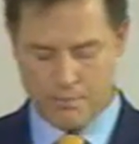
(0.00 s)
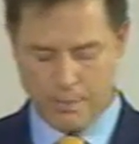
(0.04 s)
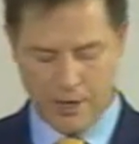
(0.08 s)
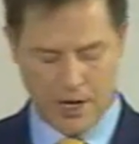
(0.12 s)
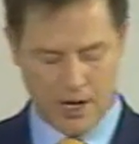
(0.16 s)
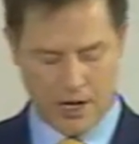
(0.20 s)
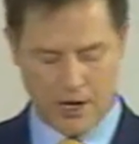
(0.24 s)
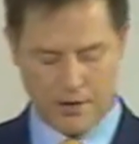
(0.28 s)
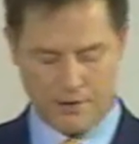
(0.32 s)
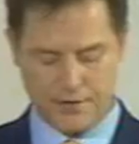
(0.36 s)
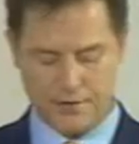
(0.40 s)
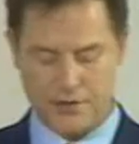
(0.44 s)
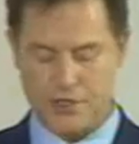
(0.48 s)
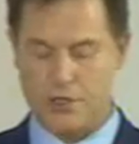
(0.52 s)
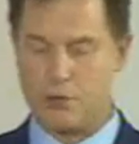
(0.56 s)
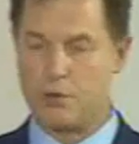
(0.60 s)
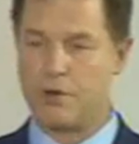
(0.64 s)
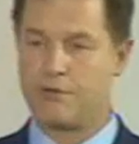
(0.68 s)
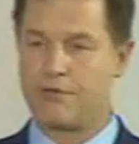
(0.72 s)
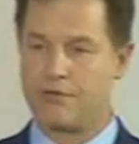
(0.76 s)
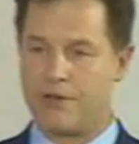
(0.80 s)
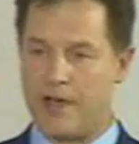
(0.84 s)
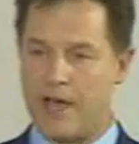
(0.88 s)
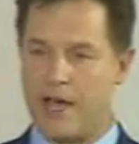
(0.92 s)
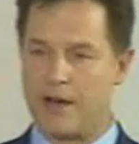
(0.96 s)
path to
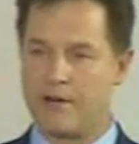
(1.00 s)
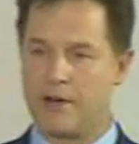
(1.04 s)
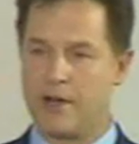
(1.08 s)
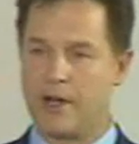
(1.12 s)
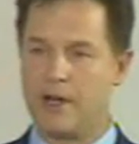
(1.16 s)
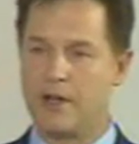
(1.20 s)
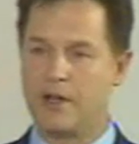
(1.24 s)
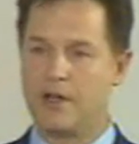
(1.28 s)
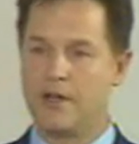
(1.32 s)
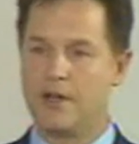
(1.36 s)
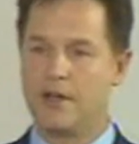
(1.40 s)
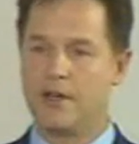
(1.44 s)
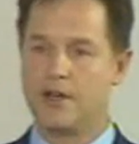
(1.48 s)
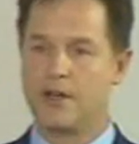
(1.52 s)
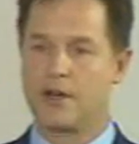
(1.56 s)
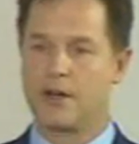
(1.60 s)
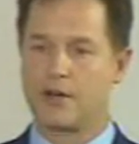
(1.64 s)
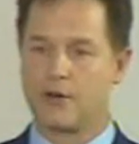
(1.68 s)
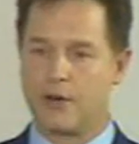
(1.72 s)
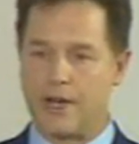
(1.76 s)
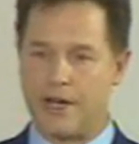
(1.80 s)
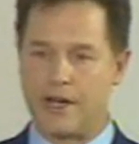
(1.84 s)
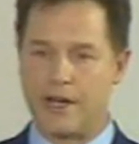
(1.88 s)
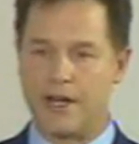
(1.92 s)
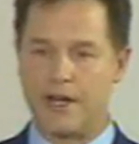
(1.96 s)
a fairer,
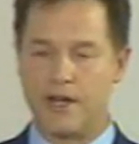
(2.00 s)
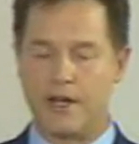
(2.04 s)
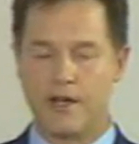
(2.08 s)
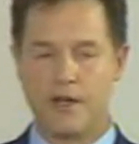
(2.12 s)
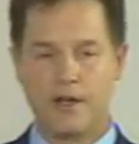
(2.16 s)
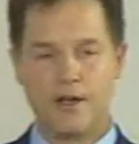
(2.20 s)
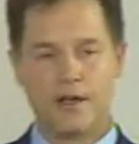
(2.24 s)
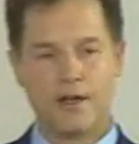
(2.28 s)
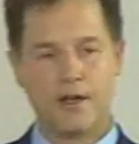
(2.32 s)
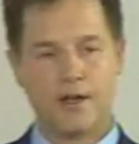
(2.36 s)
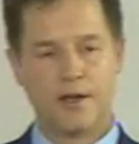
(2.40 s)
greener,